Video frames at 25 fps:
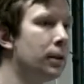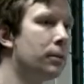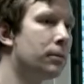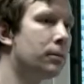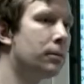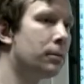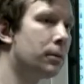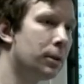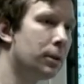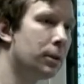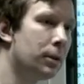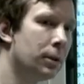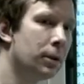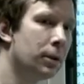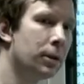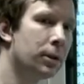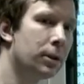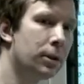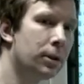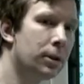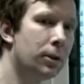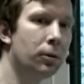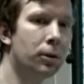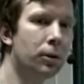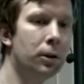Well,
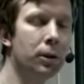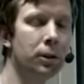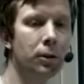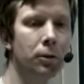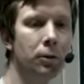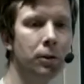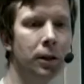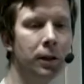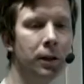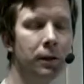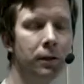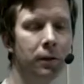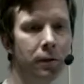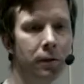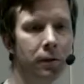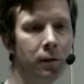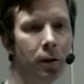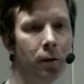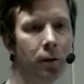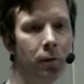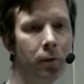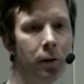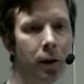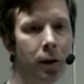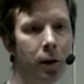you can do this in
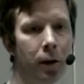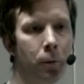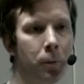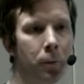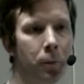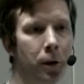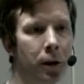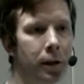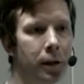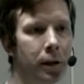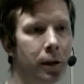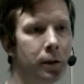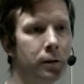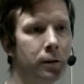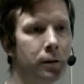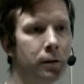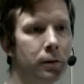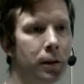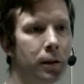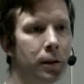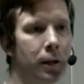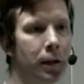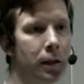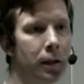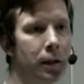Security Copilot.
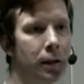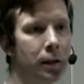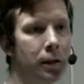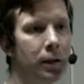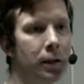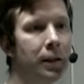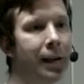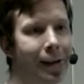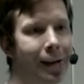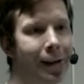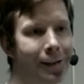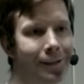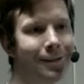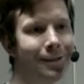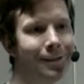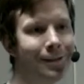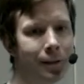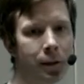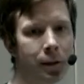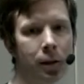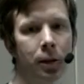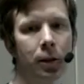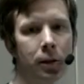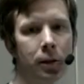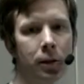And yes,
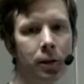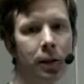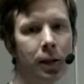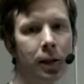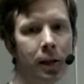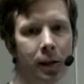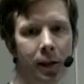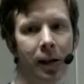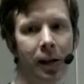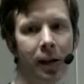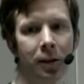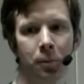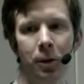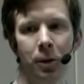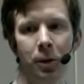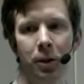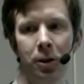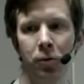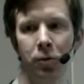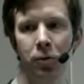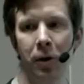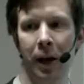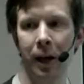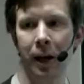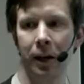it has been
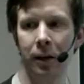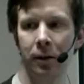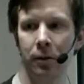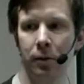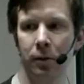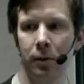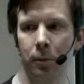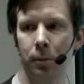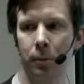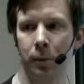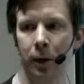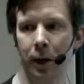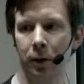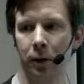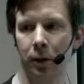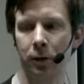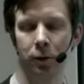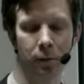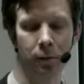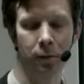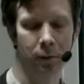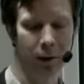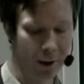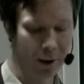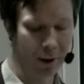trained on
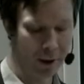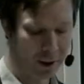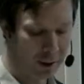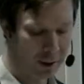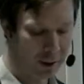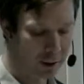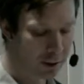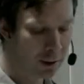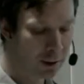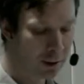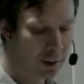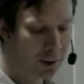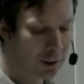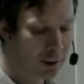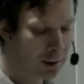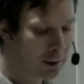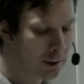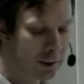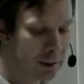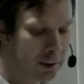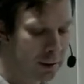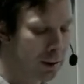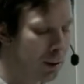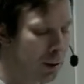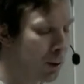Microsoft Learn.
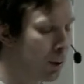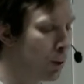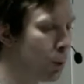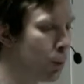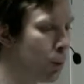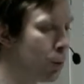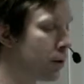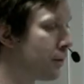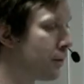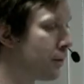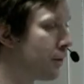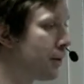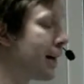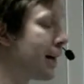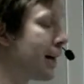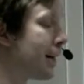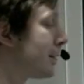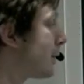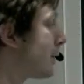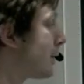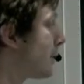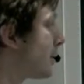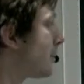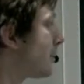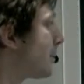Who would have
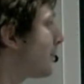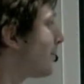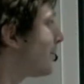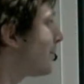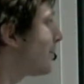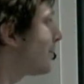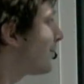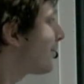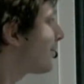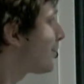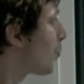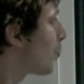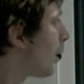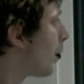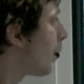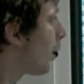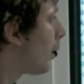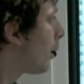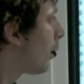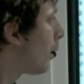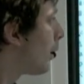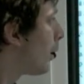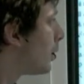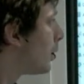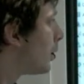guessed?
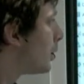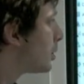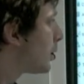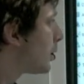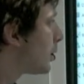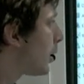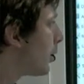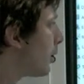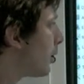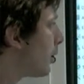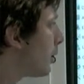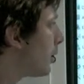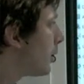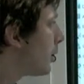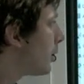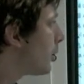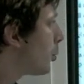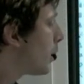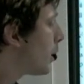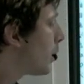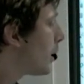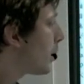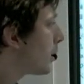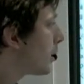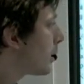So
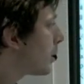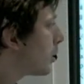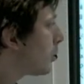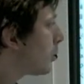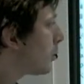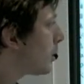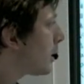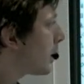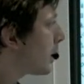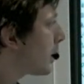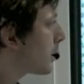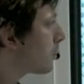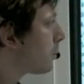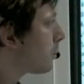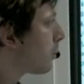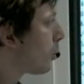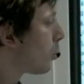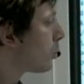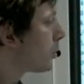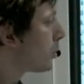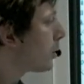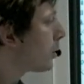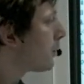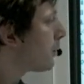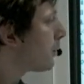we're going to do the explore
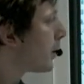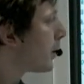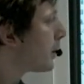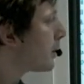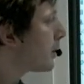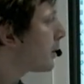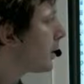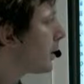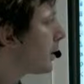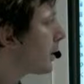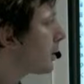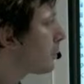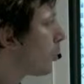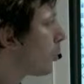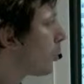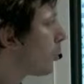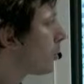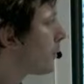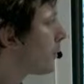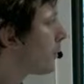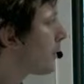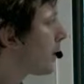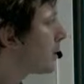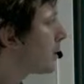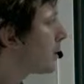device
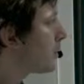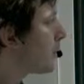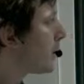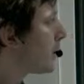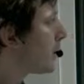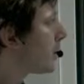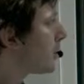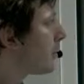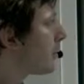feature.